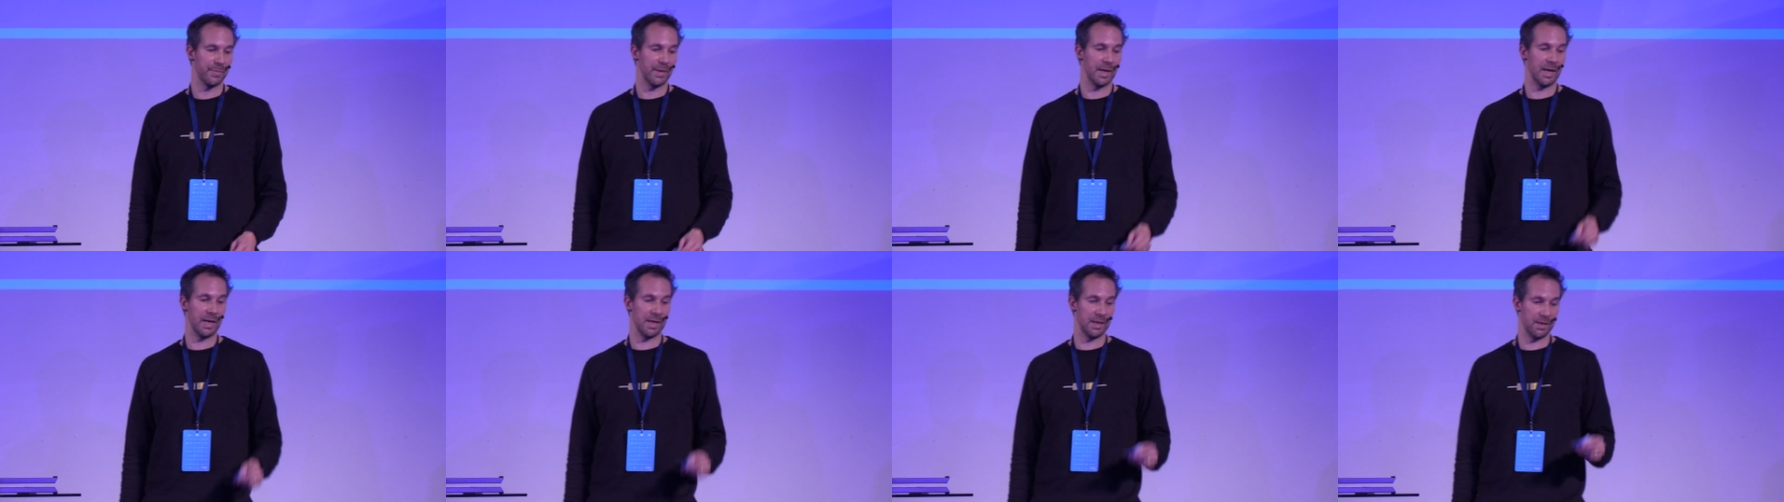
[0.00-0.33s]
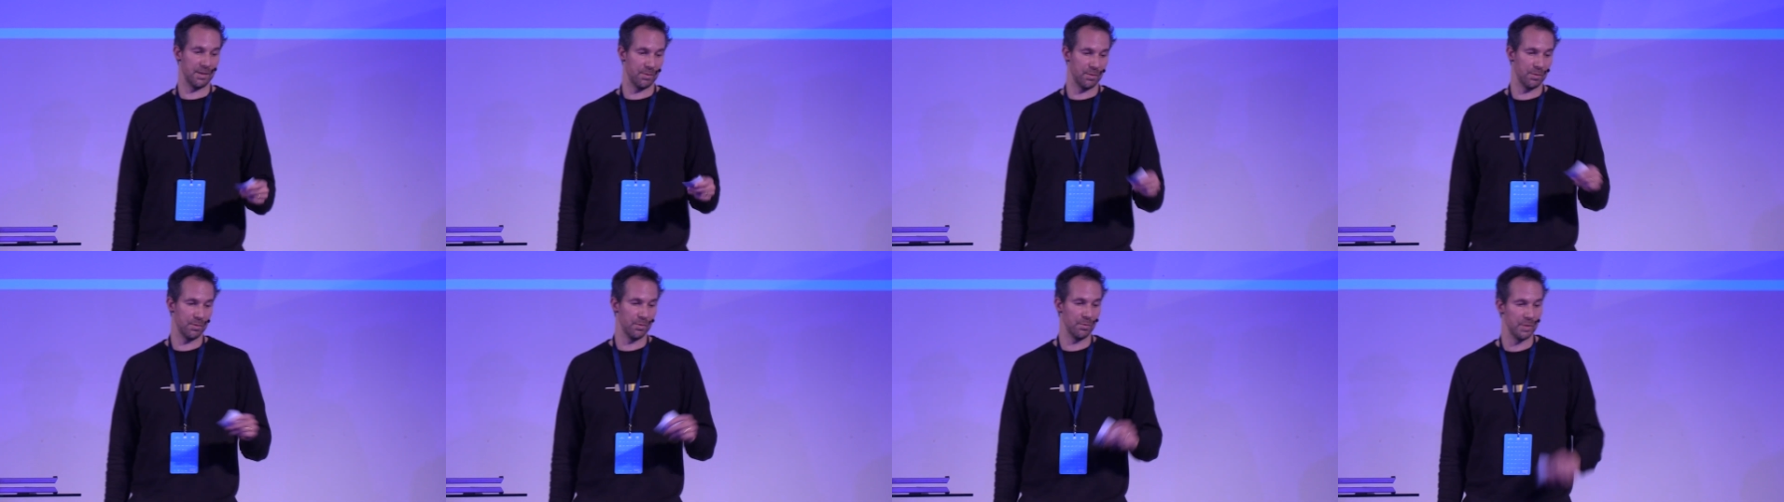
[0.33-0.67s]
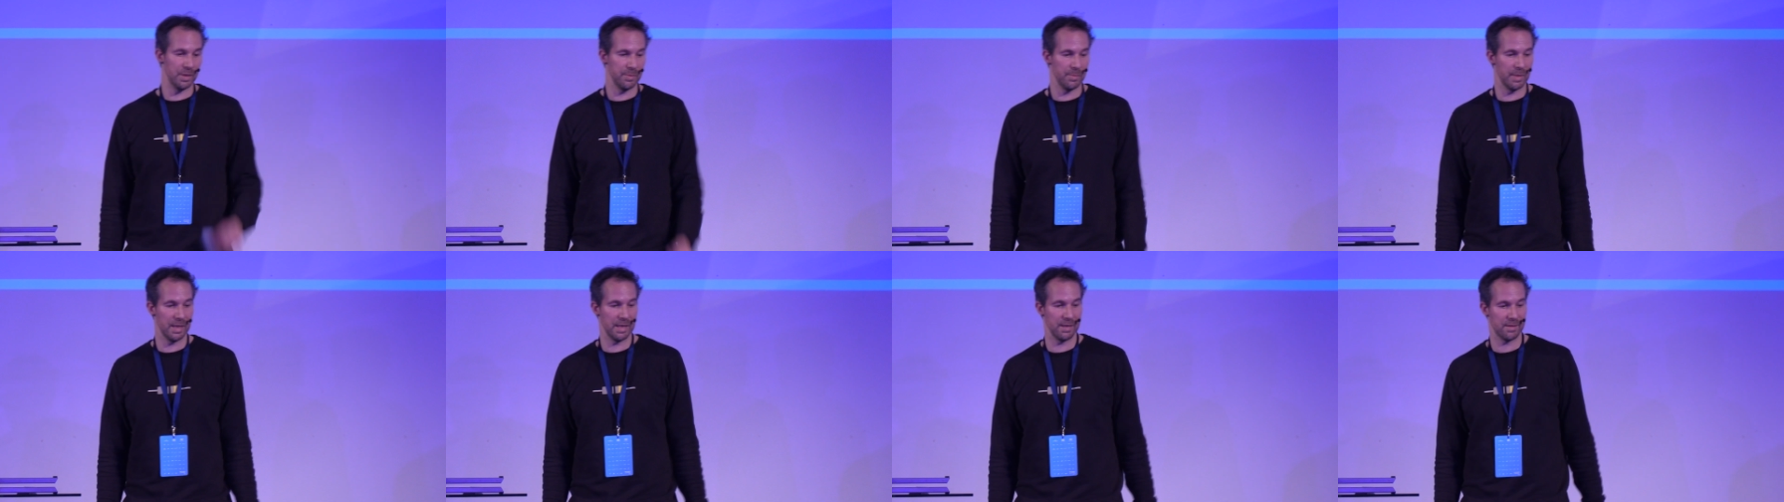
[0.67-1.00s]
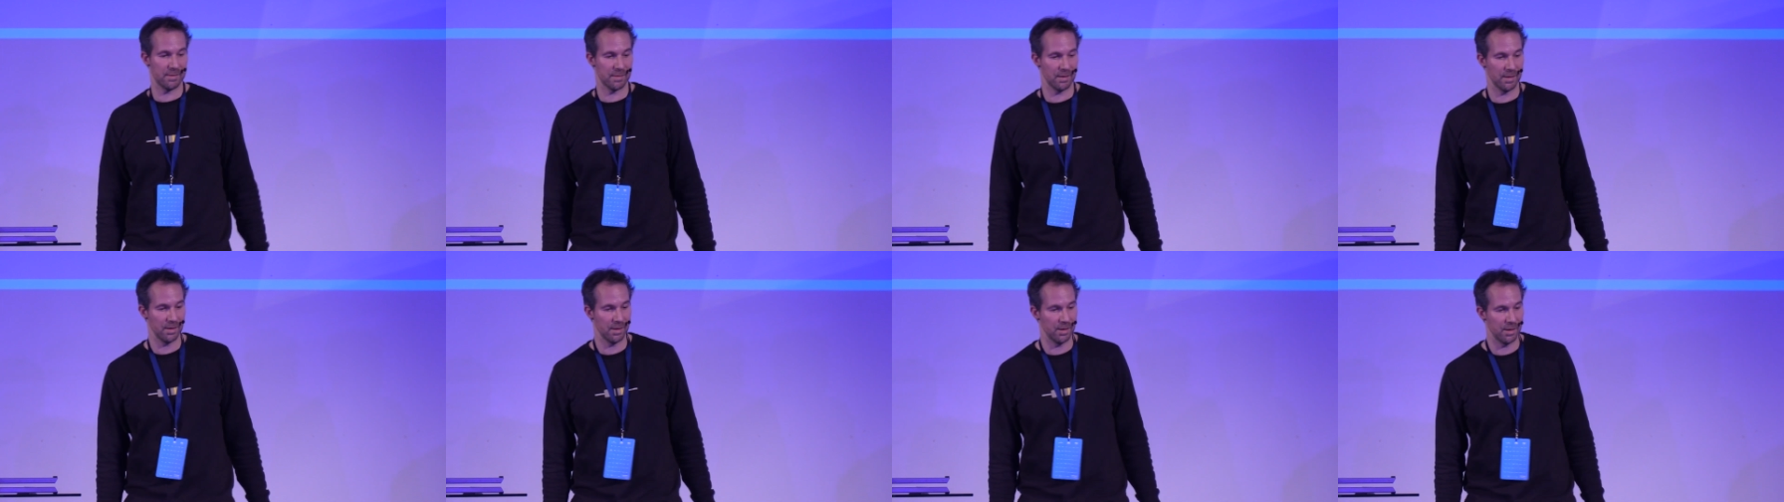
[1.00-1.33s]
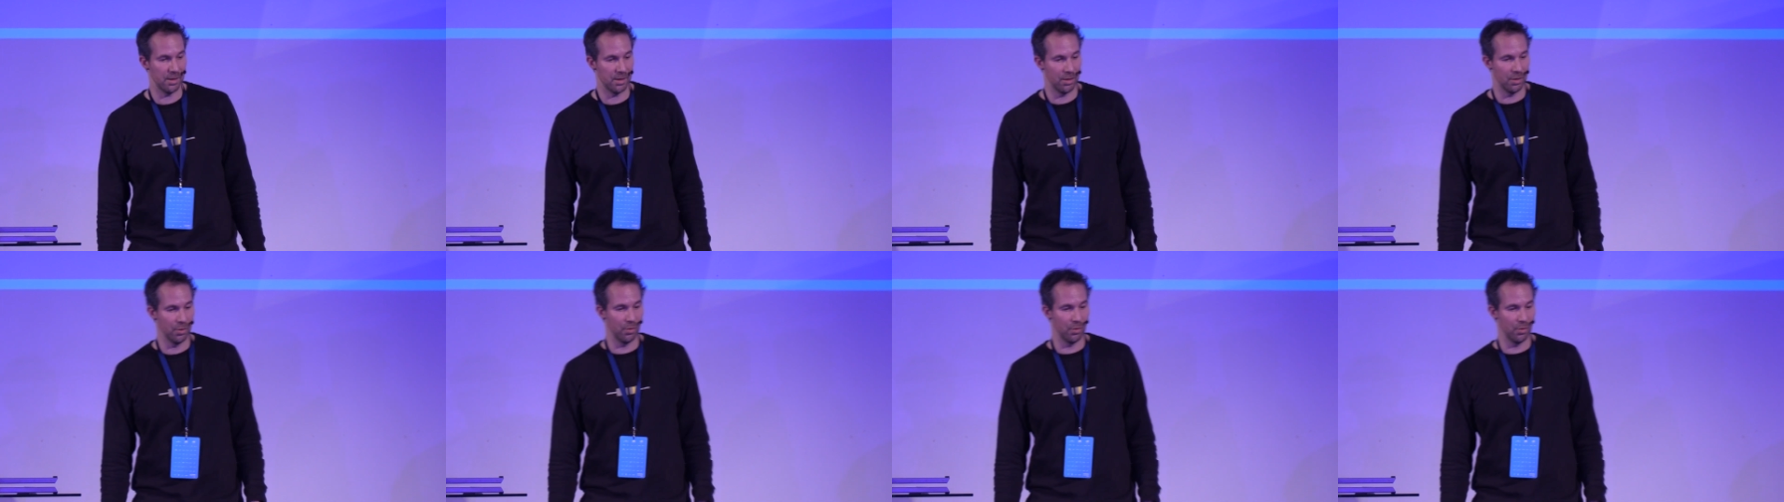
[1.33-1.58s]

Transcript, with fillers: And we made a